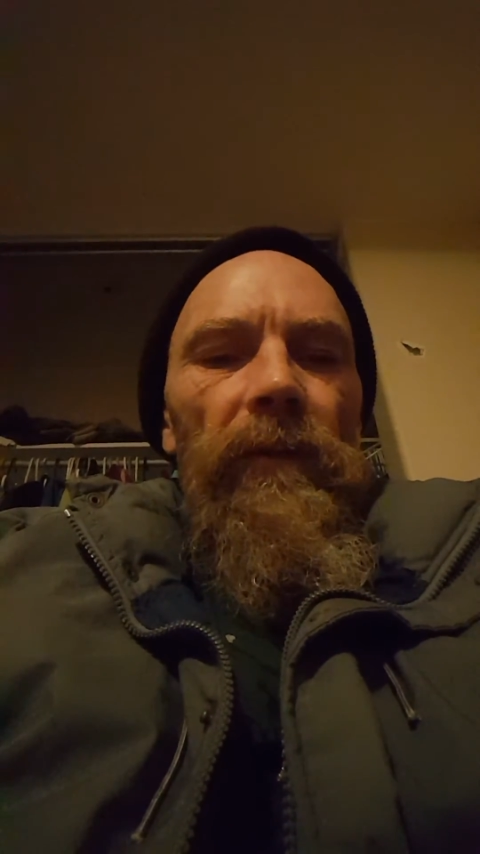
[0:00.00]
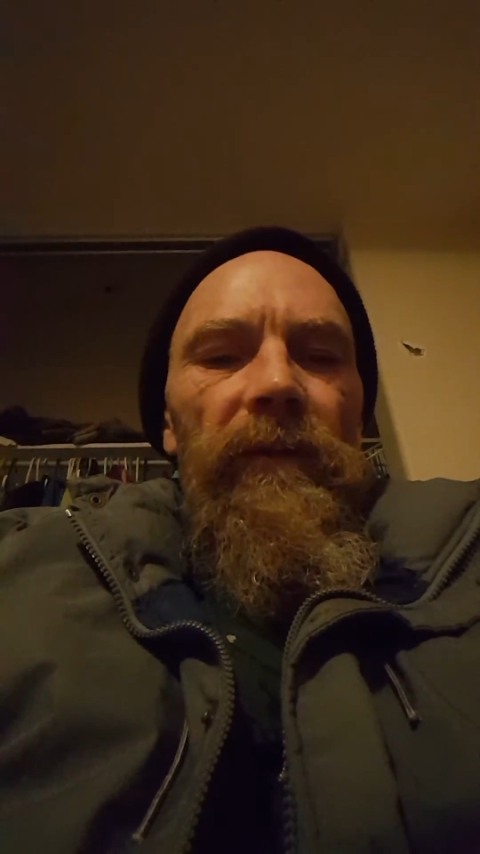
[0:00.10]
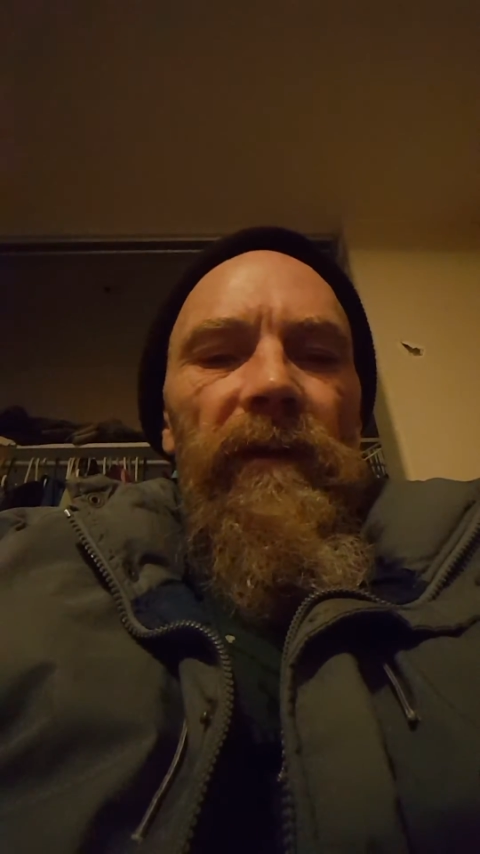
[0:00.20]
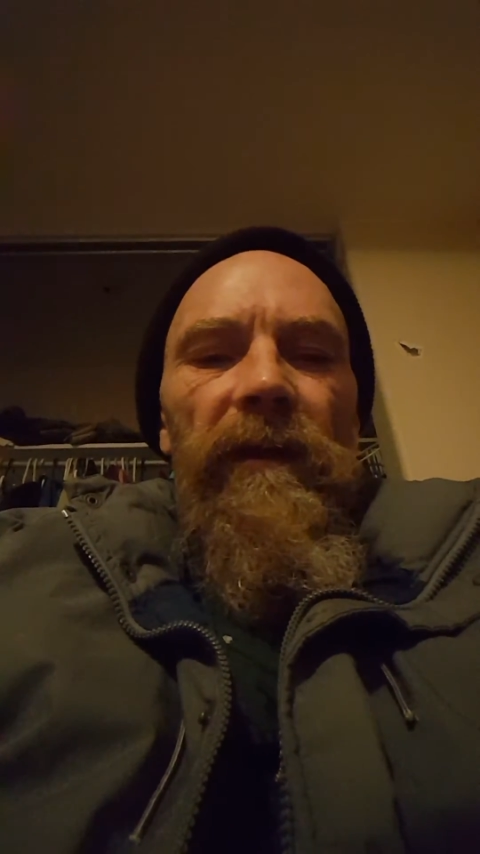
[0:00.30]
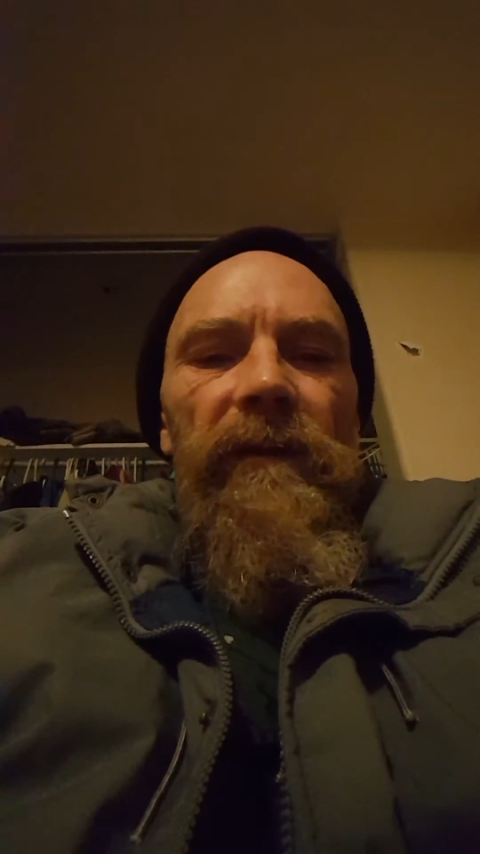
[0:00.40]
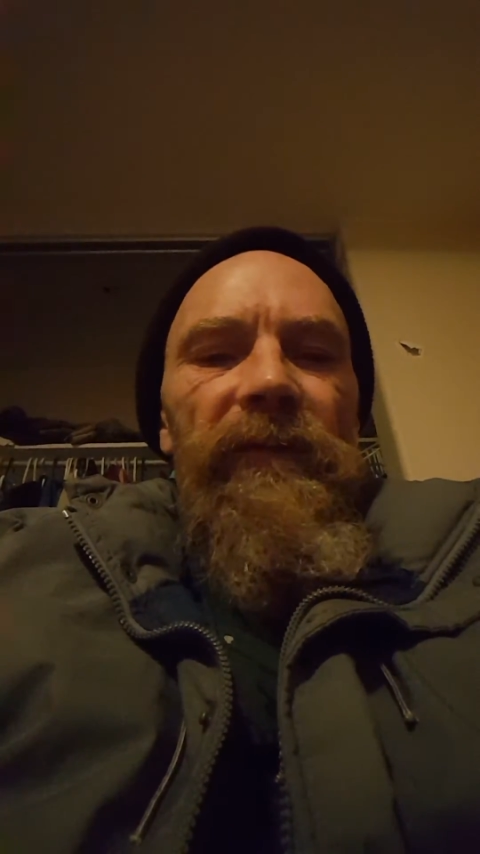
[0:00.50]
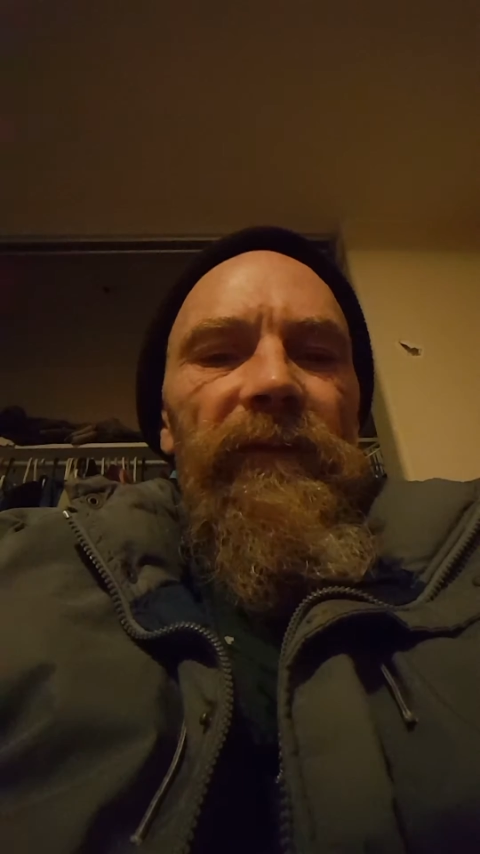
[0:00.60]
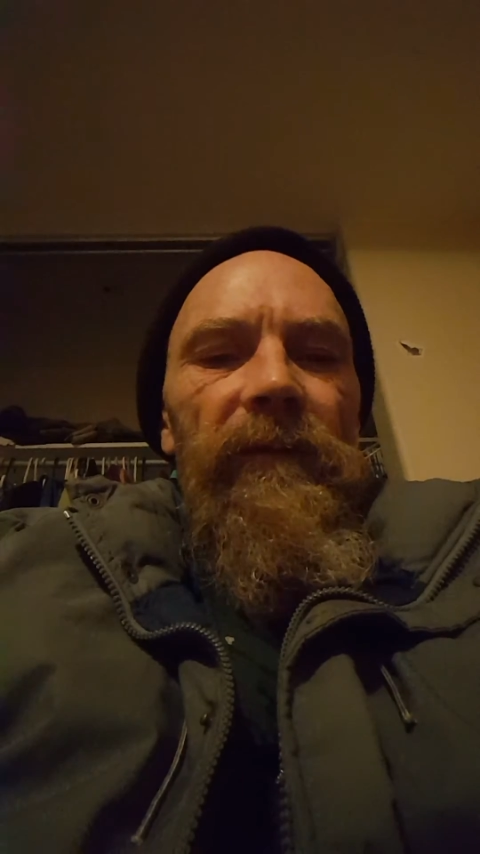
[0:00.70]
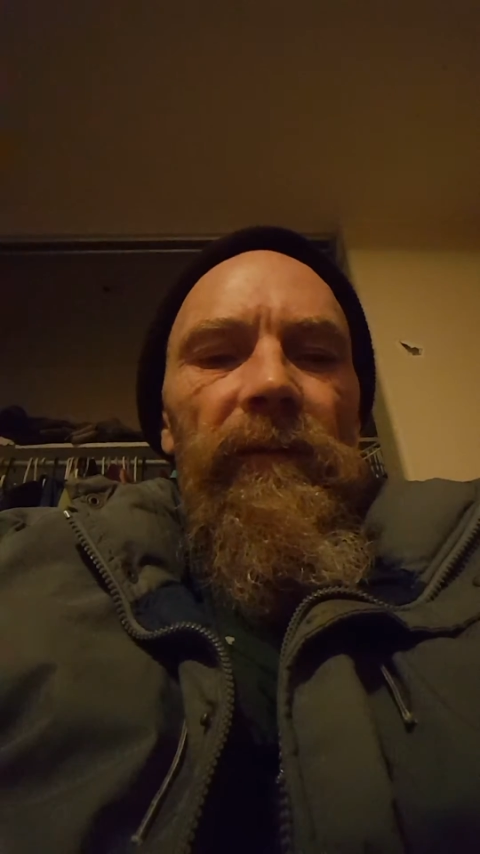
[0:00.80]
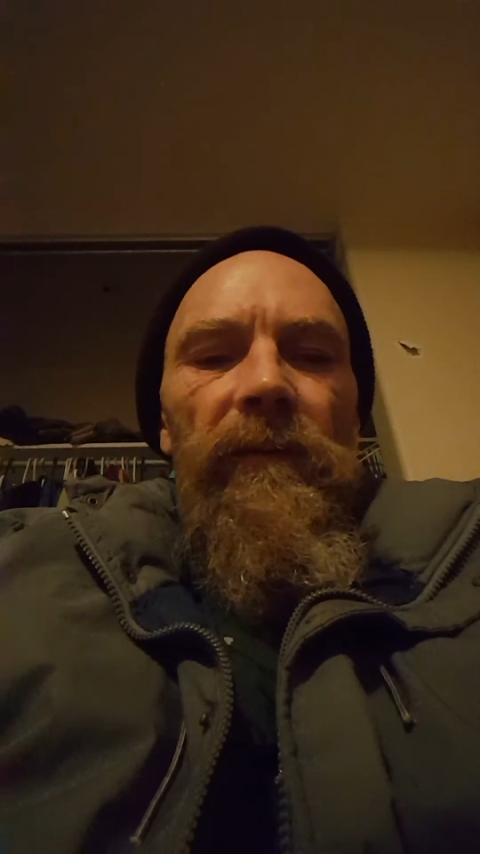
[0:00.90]
and
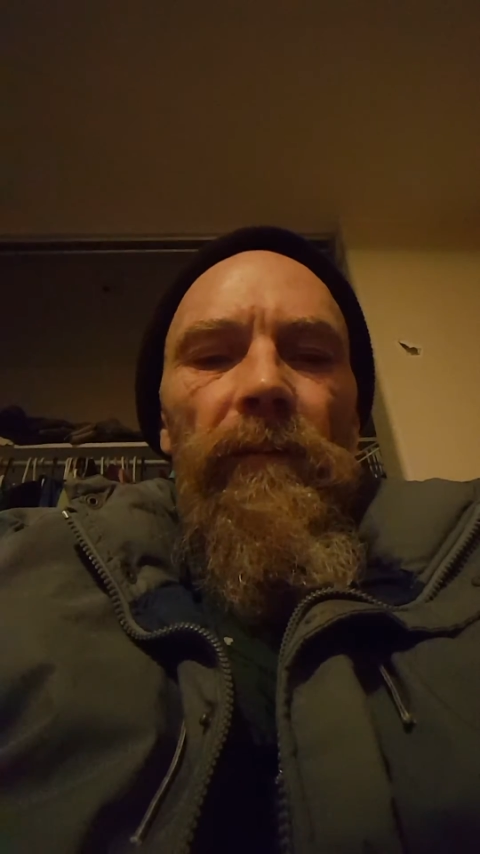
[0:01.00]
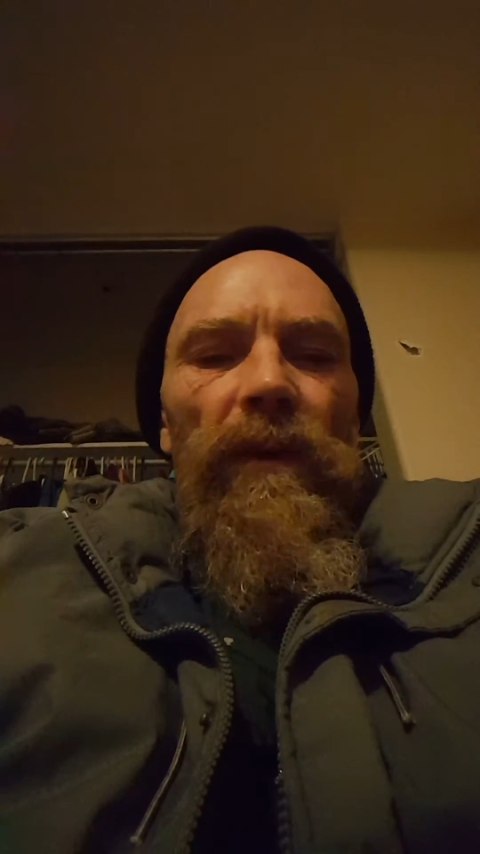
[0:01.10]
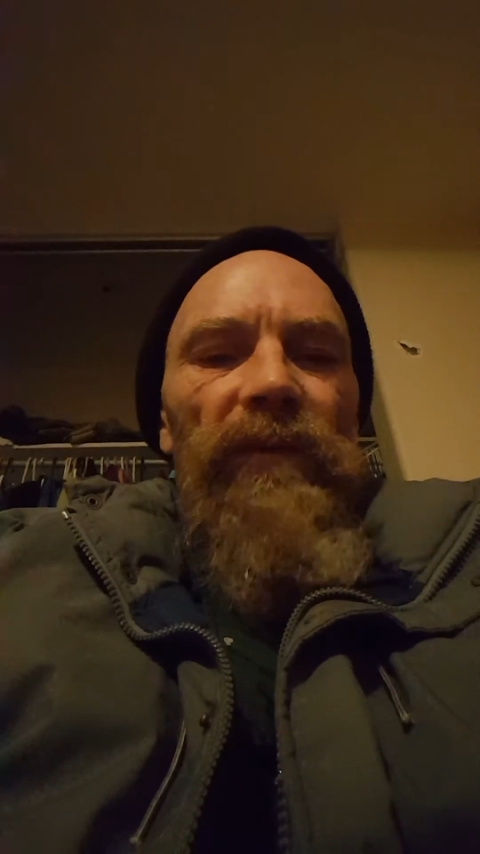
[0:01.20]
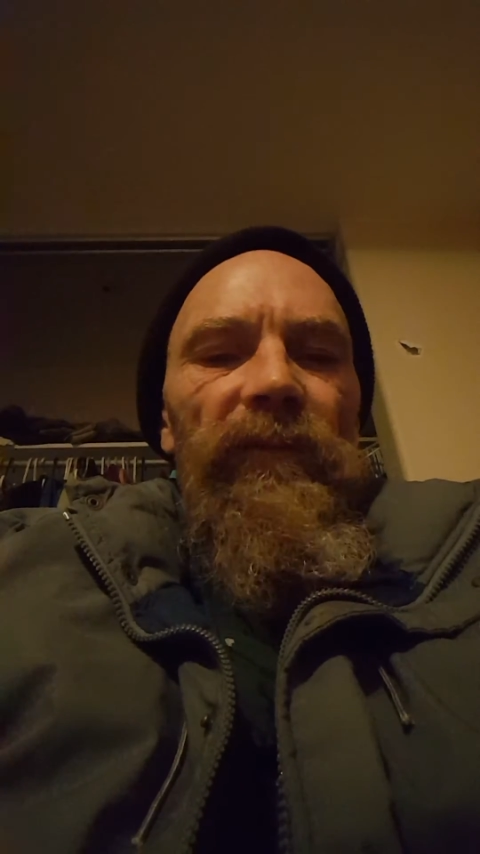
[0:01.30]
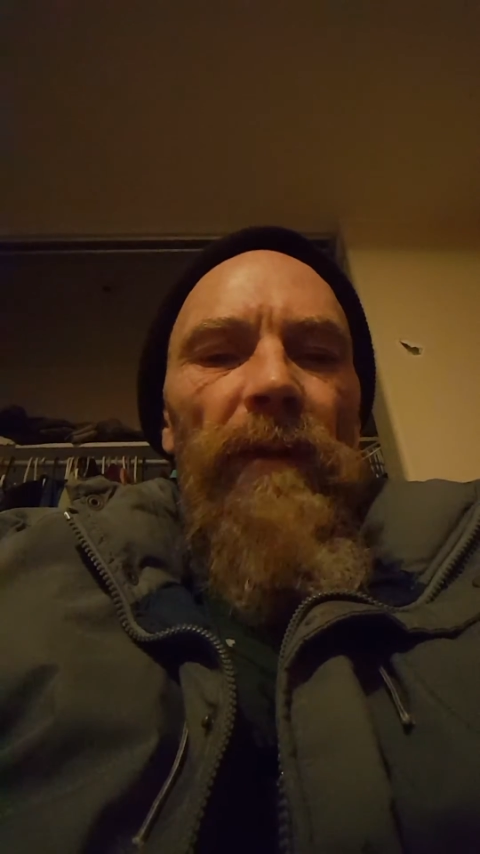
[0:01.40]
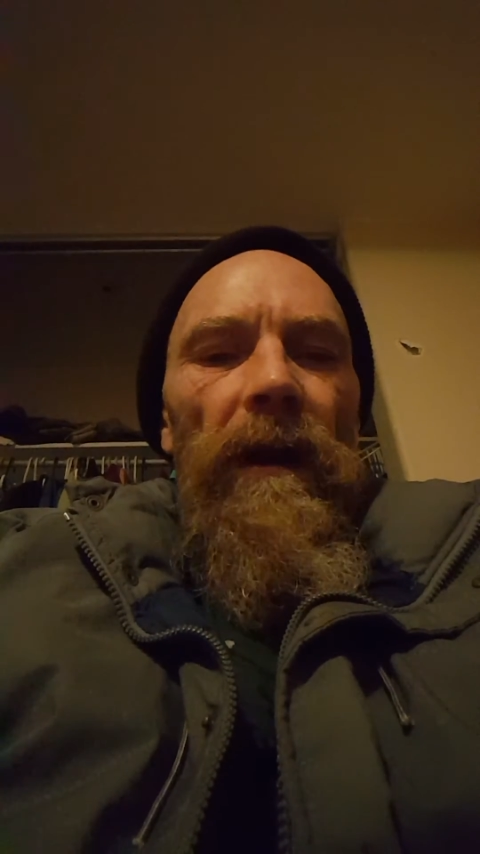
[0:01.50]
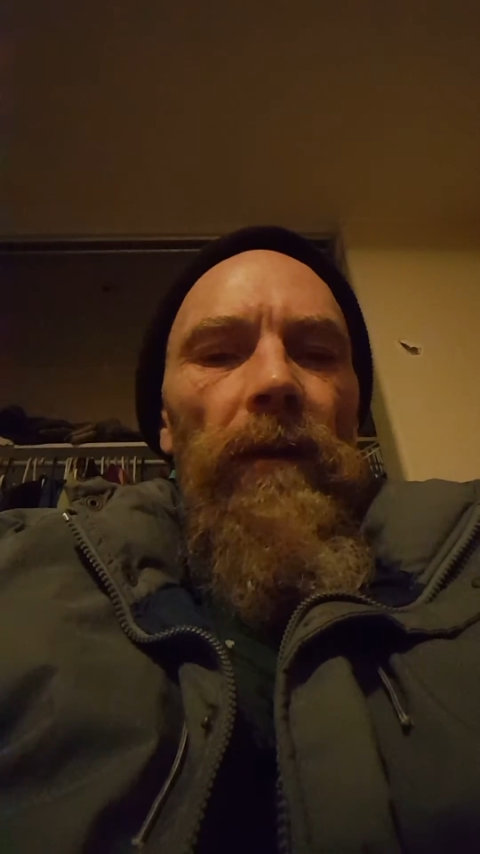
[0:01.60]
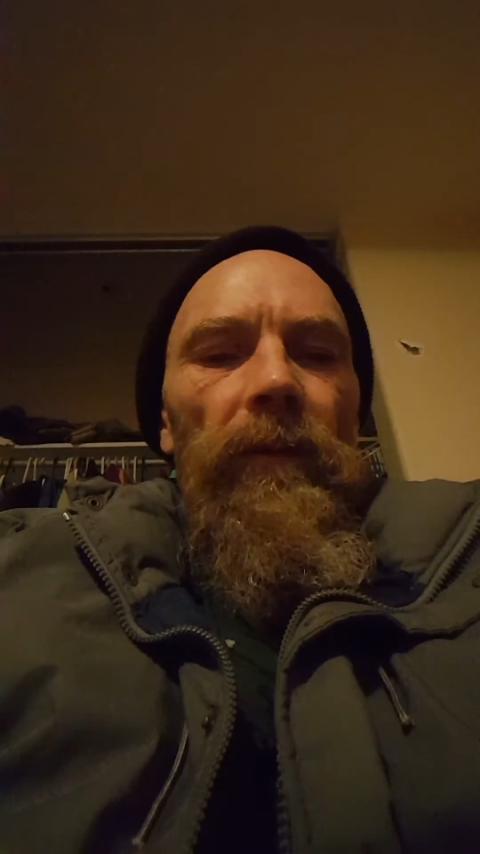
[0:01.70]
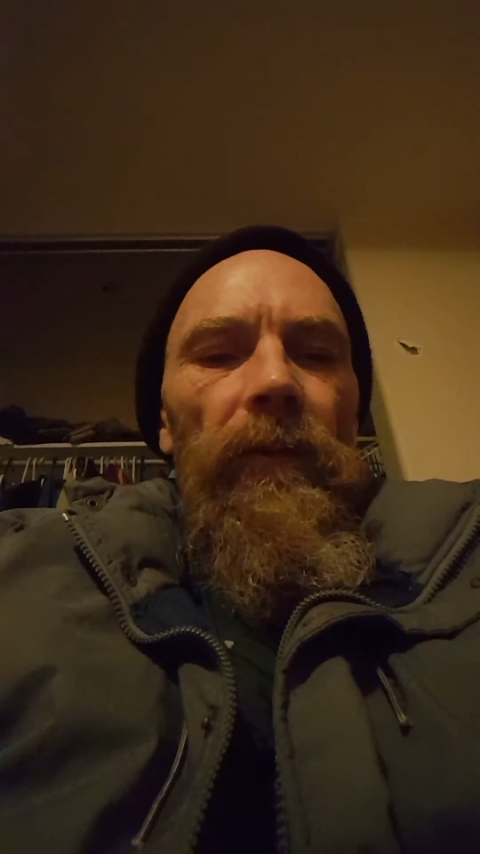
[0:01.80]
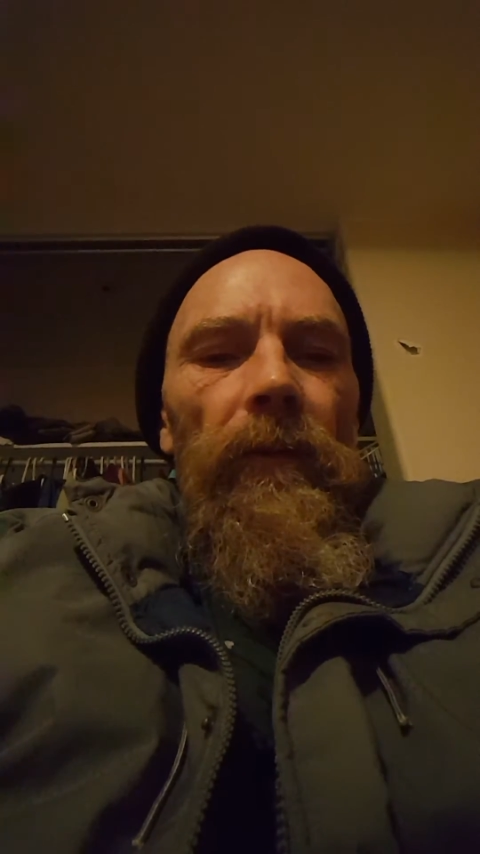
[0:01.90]
innocent and most
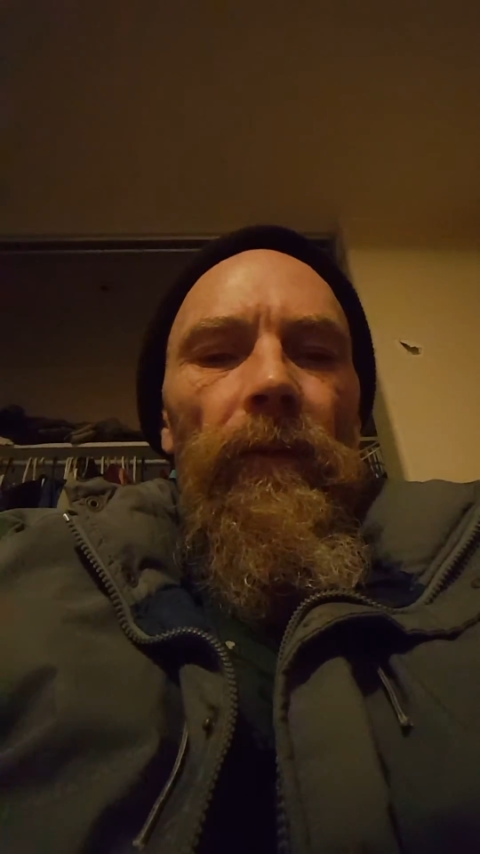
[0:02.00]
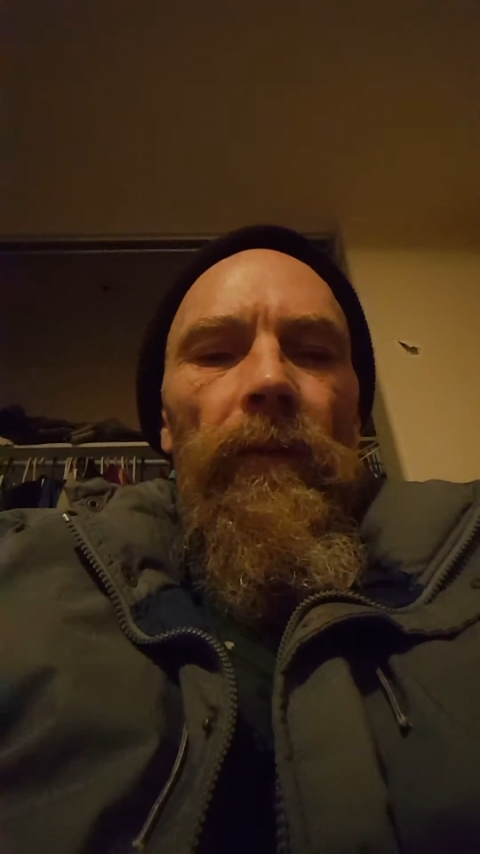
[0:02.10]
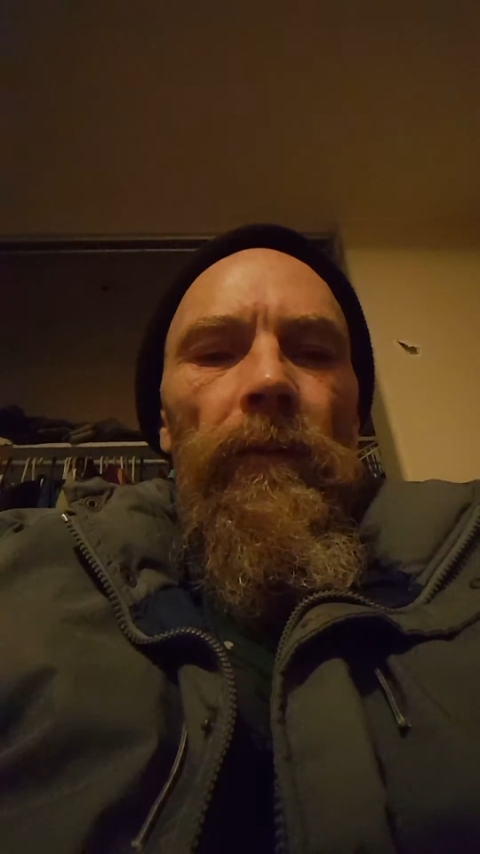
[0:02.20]
powerful.